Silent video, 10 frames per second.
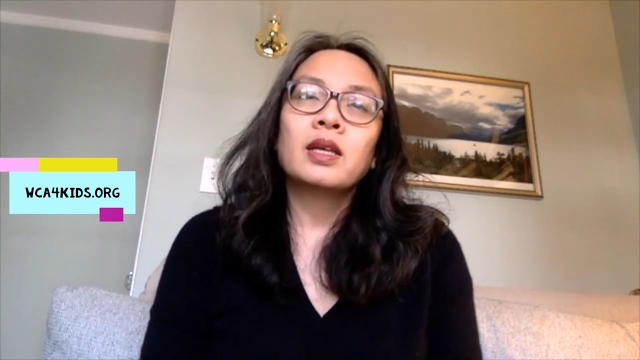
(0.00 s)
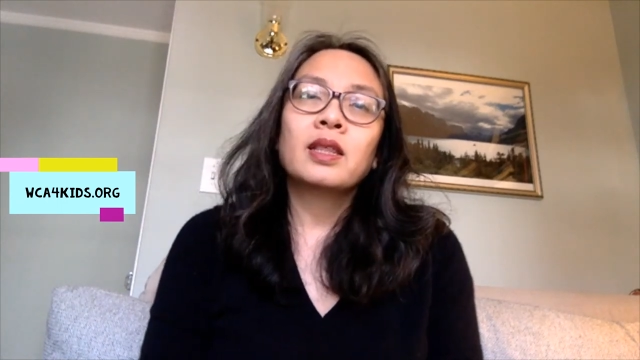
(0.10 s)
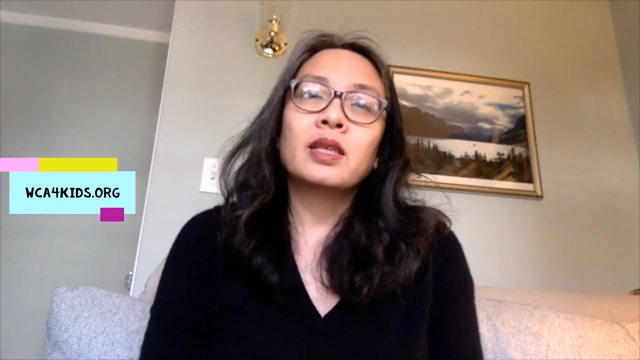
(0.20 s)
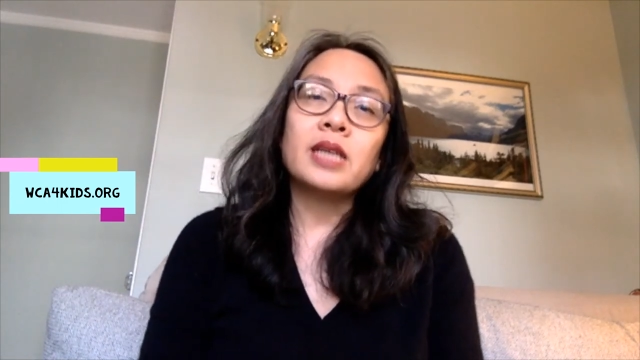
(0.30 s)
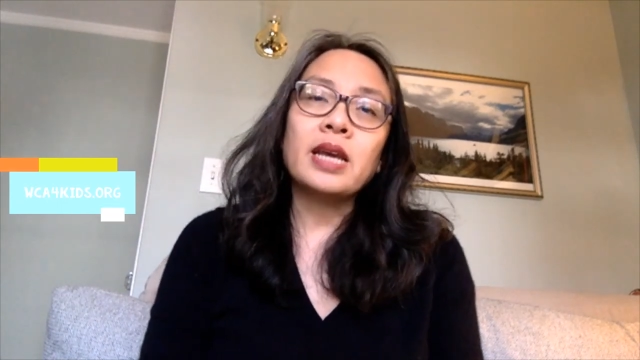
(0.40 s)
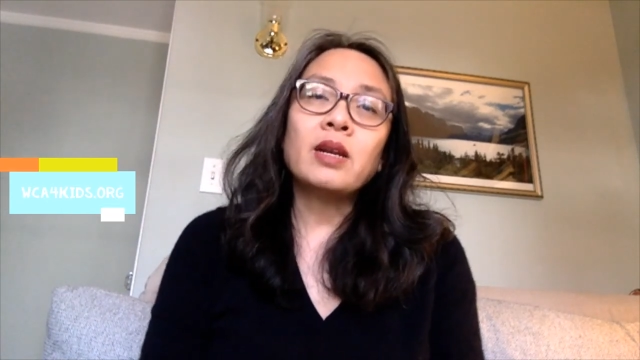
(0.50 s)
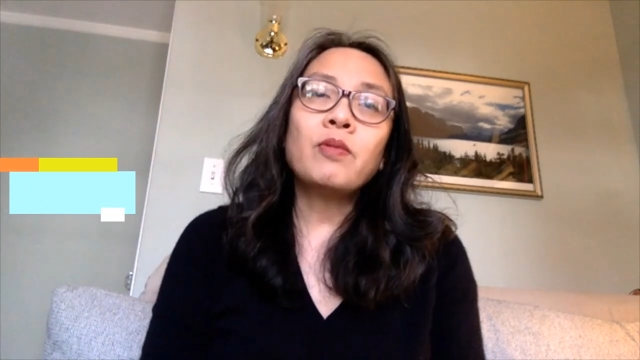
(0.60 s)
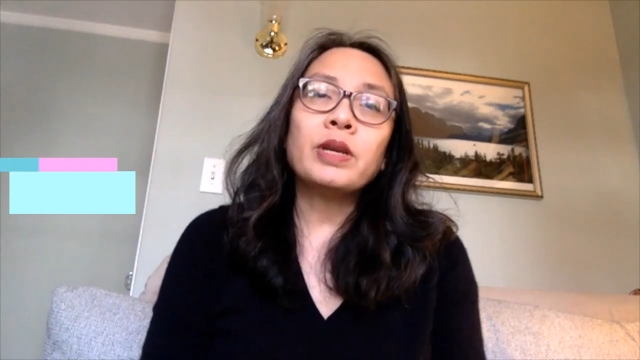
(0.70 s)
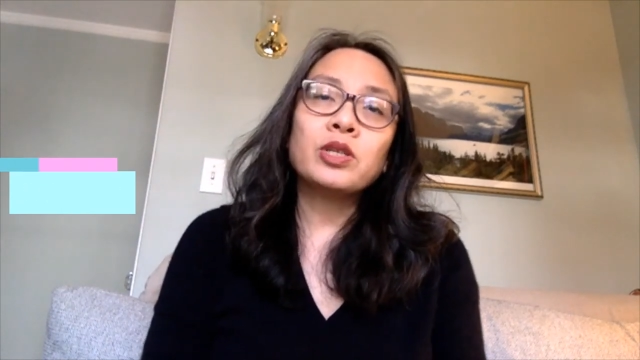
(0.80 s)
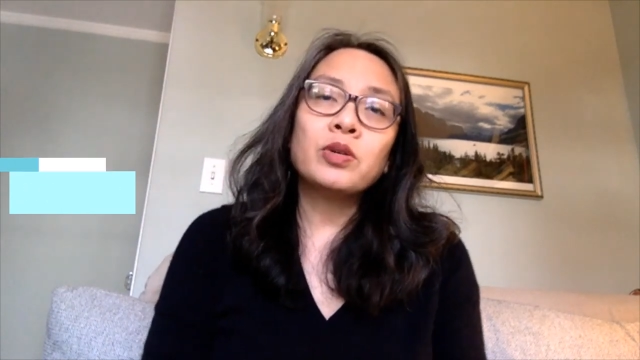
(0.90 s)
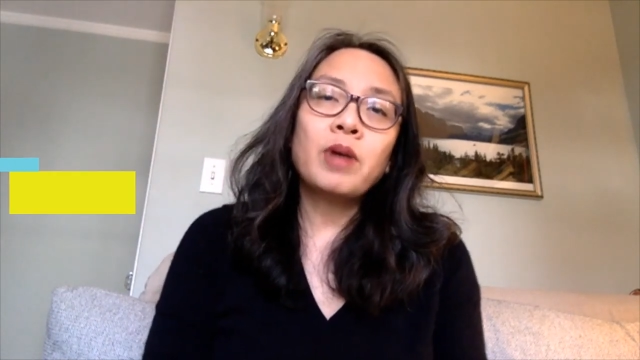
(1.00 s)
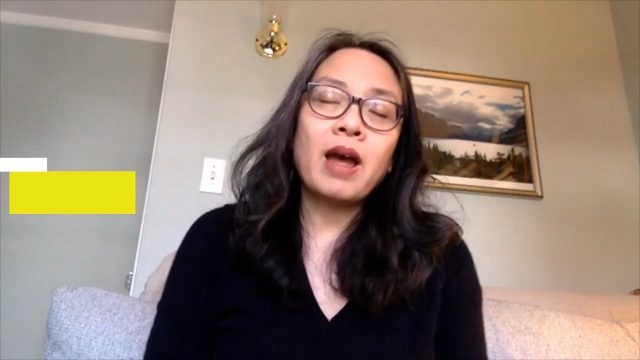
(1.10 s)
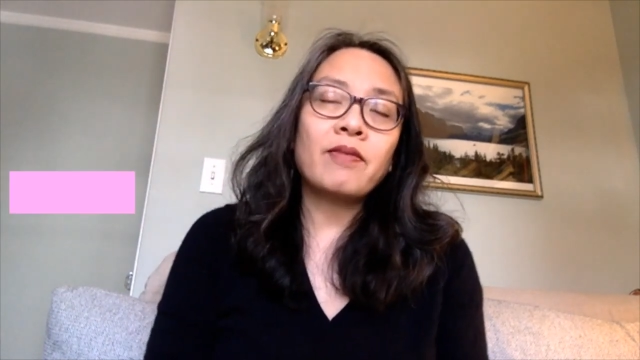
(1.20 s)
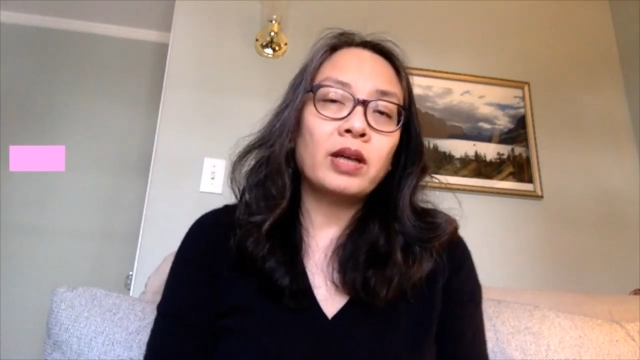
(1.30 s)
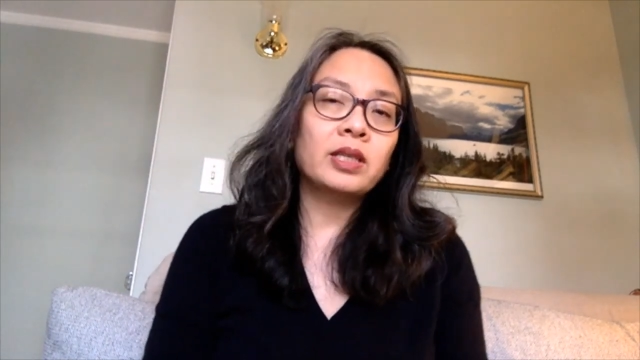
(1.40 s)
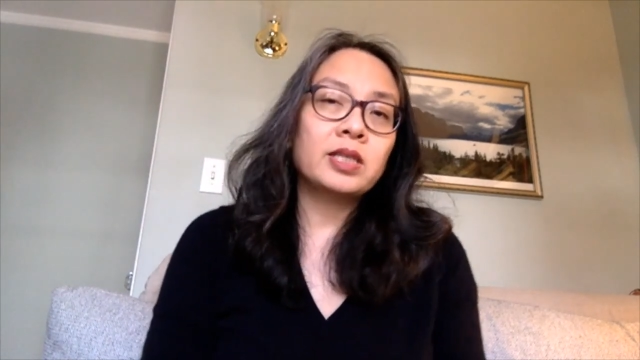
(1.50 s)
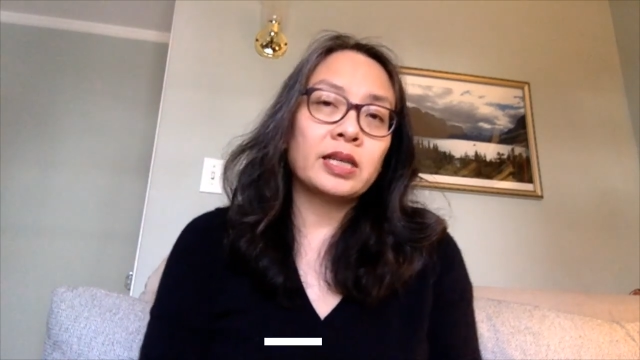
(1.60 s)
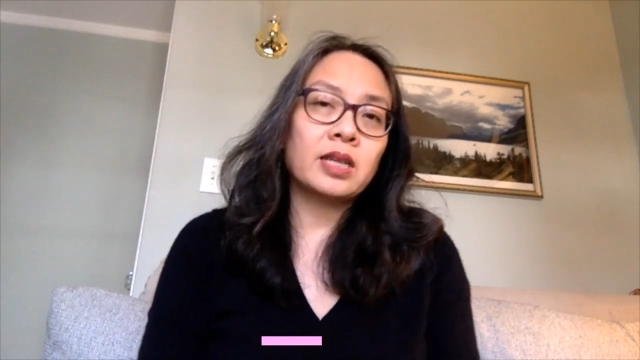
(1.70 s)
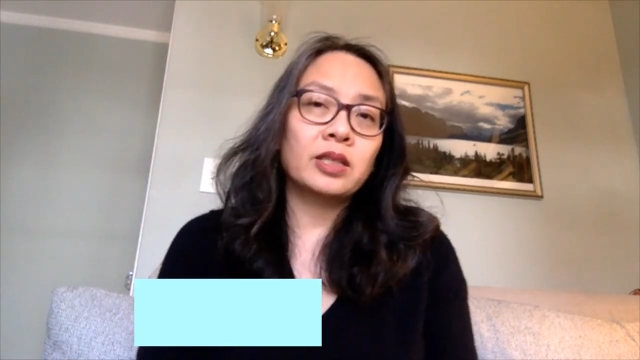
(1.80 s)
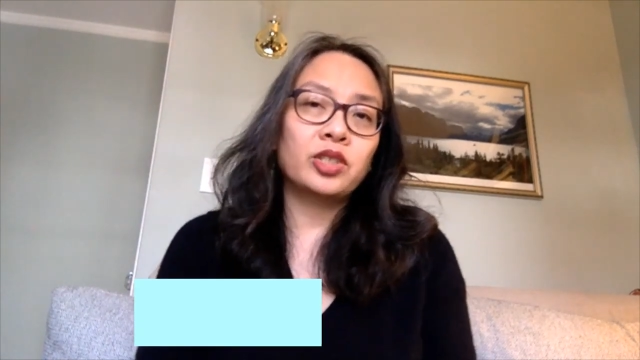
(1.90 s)
The data we do have on the
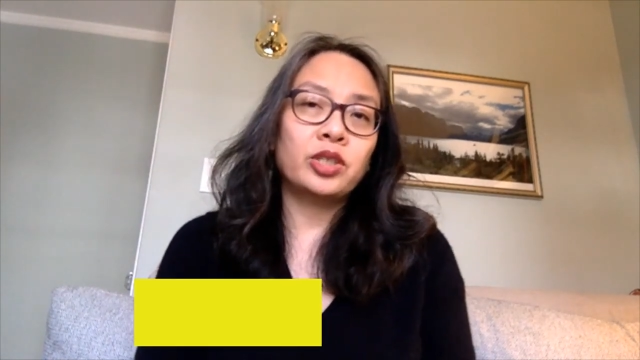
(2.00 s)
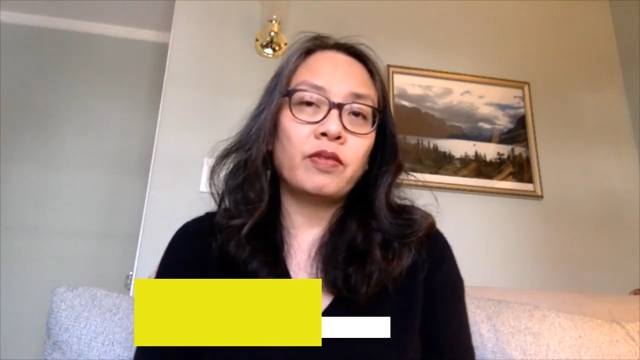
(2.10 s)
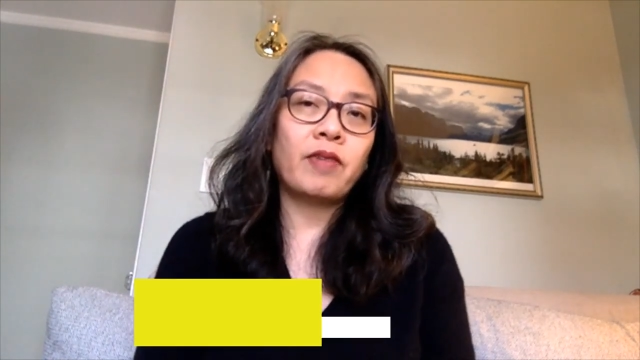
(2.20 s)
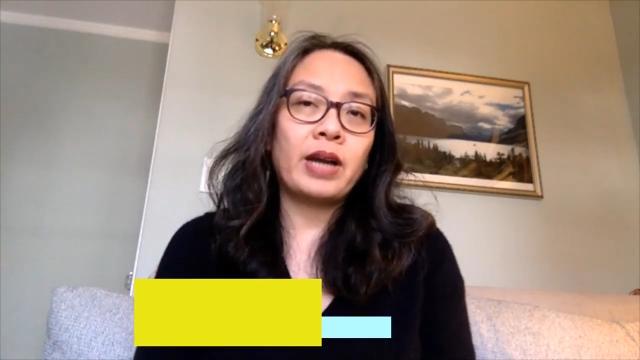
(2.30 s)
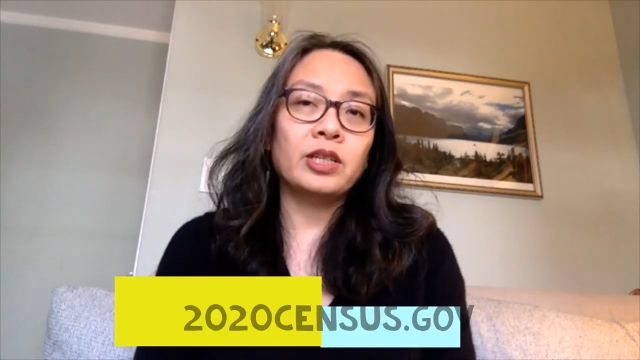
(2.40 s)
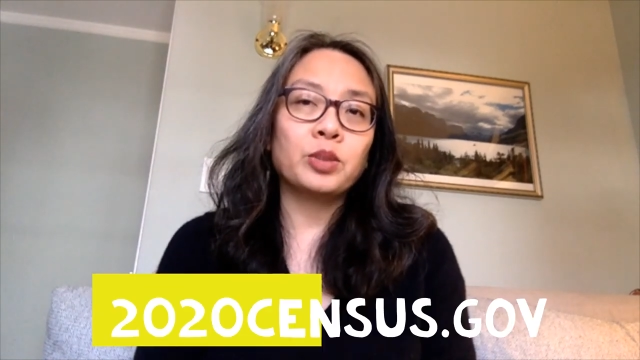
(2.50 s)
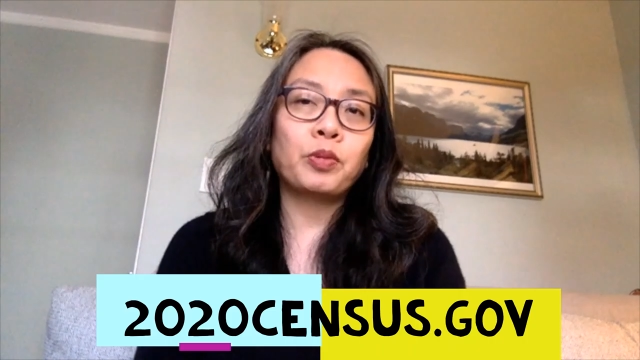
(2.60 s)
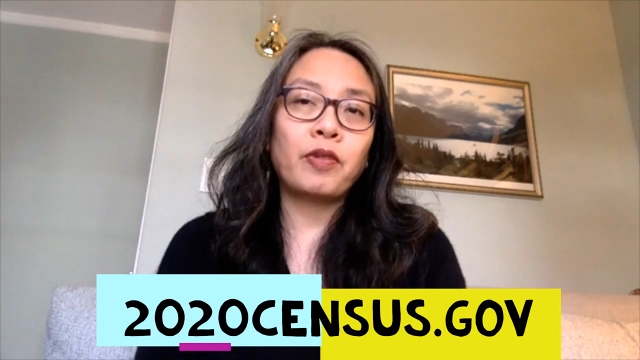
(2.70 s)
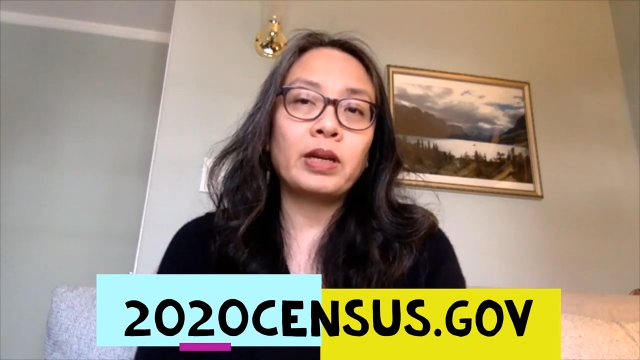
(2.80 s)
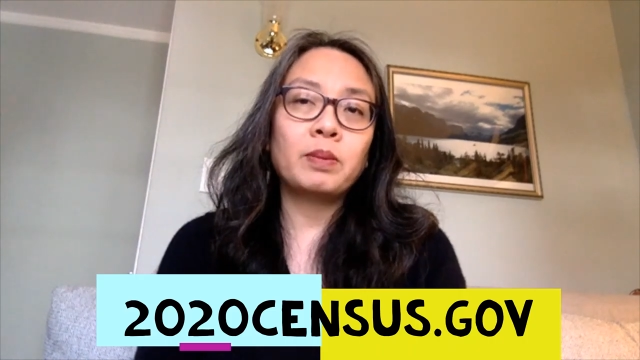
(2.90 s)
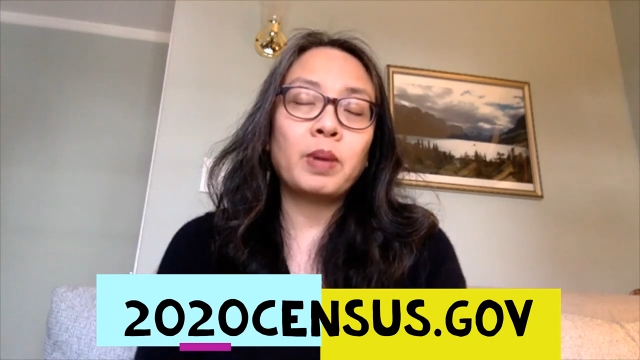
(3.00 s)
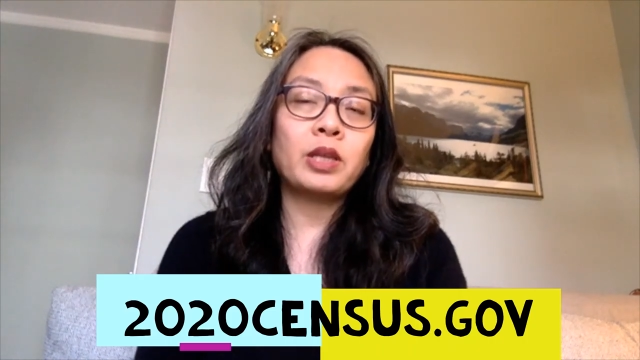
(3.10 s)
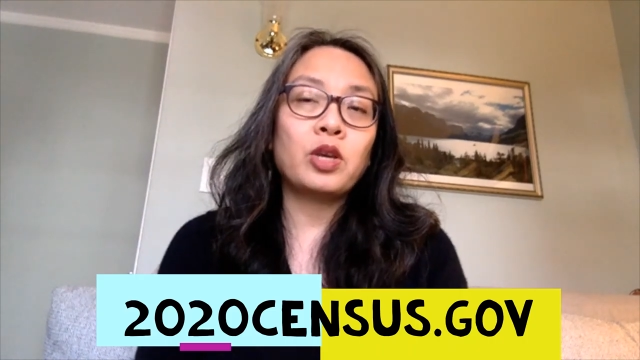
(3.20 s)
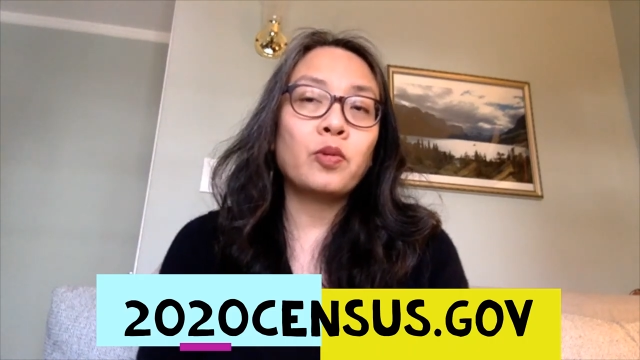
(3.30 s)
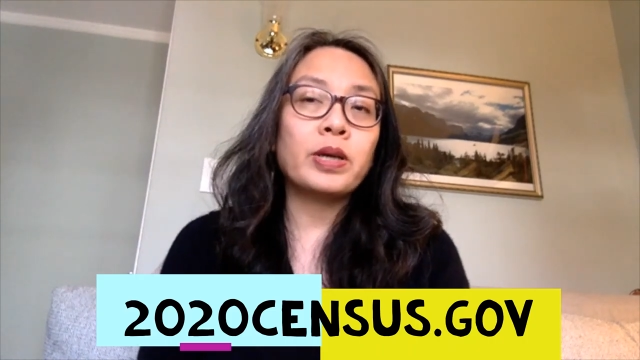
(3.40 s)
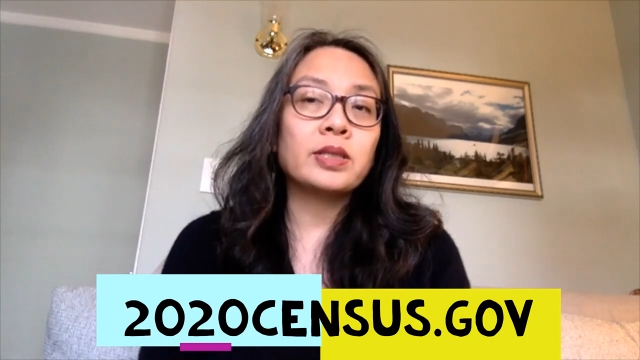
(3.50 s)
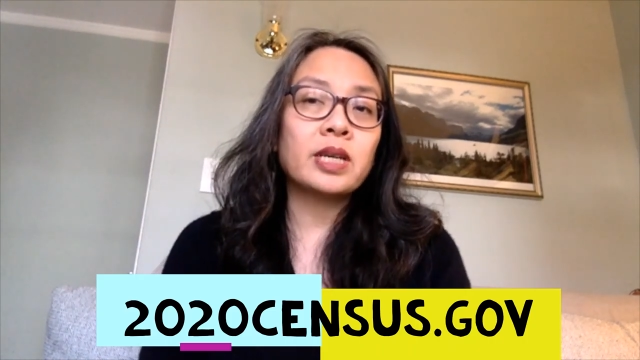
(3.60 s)
technology divide is provided by the U.S.